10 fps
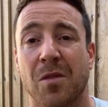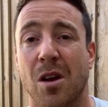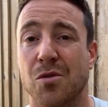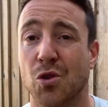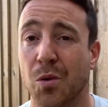I
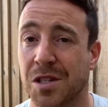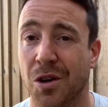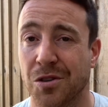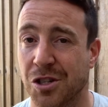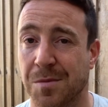was always
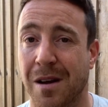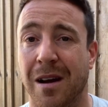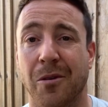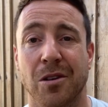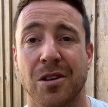conscious about
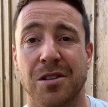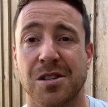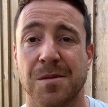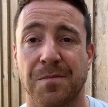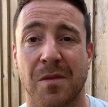how I looked.